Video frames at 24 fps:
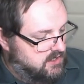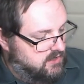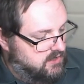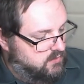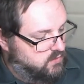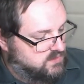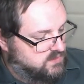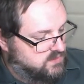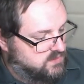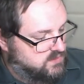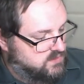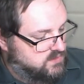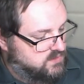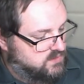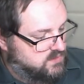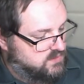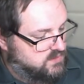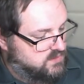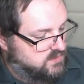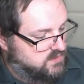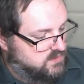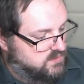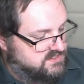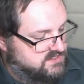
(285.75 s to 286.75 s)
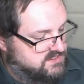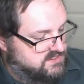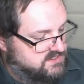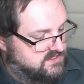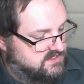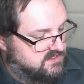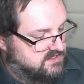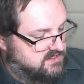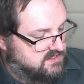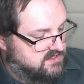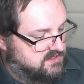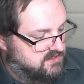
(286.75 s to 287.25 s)
was the
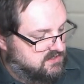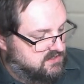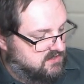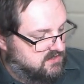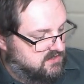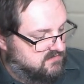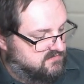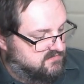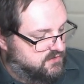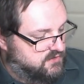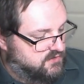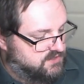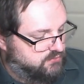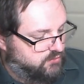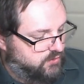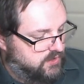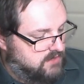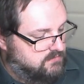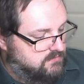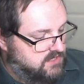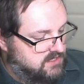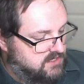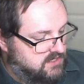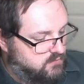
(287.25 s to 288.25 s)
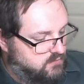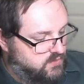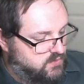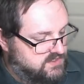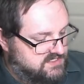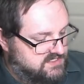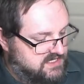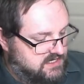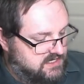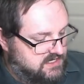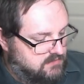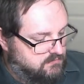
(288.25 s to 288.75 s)
first premium whiskey to be
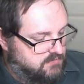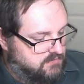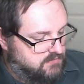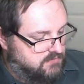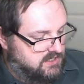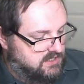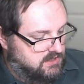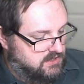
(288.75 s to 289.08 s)
launched